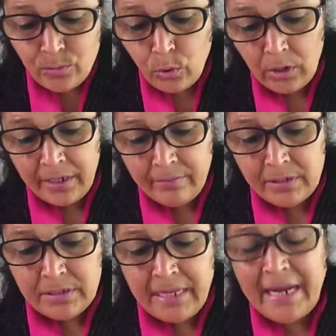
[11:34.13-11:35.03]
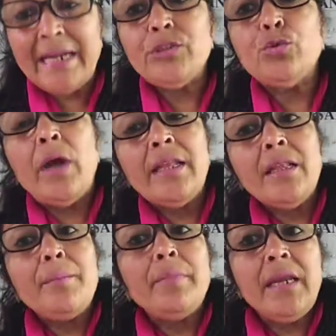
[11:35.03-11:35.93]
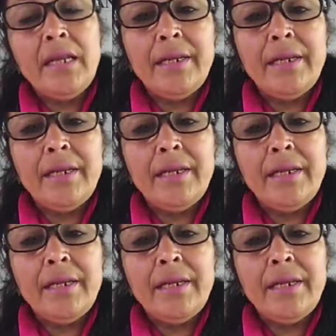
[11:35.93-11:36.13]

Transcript: small rivers that join the main